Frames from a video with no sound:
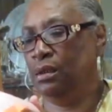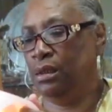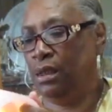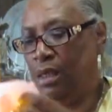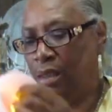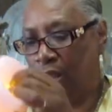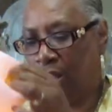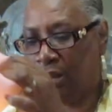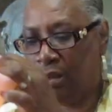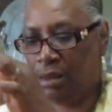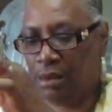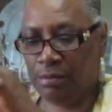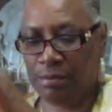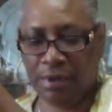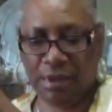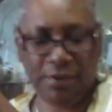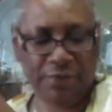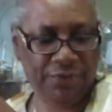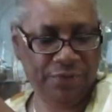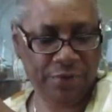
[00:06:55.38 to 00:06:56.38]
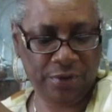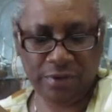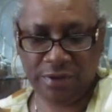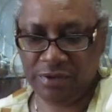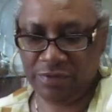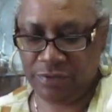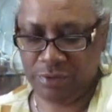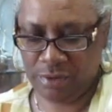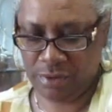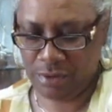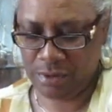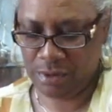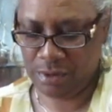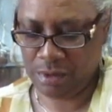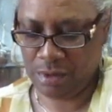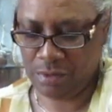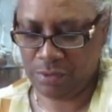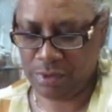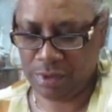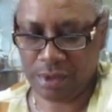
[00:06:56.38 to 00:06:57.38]
Gotta cut them off first, but
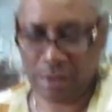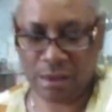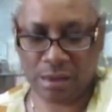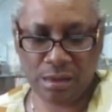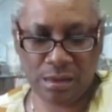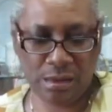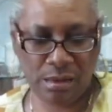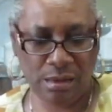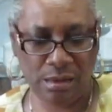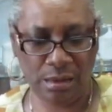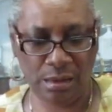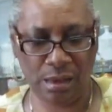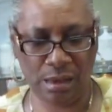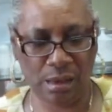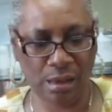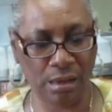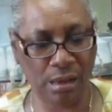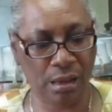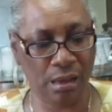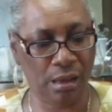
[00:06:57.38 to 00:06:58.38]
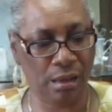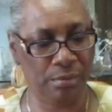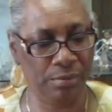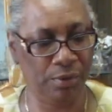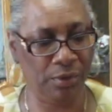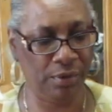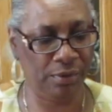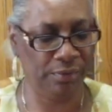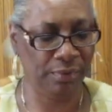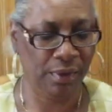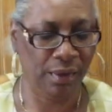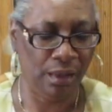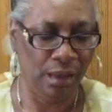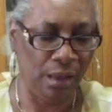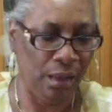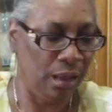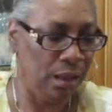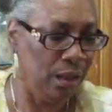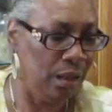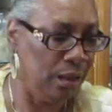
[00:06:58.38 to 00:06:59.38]
okay. Now I can cut them off.
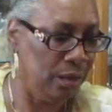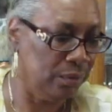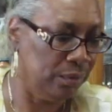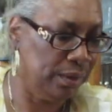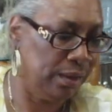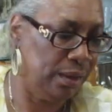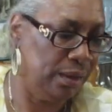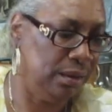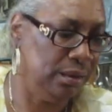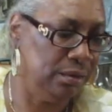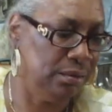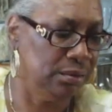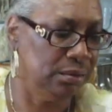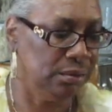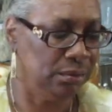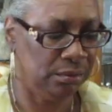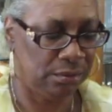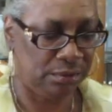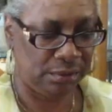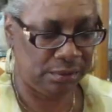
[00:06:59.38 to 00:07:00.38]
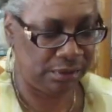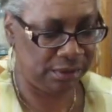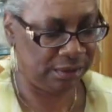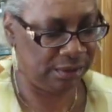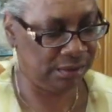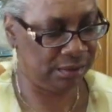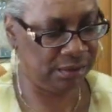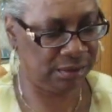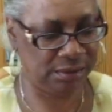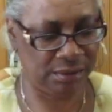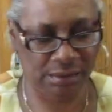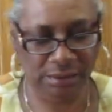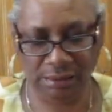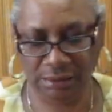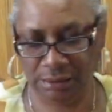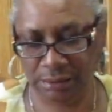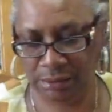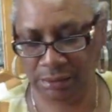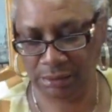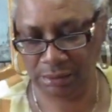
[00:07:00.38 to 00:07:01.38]
Okay, so
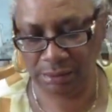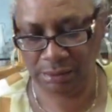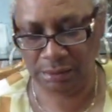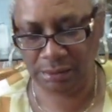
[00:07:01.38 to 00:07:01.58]
this.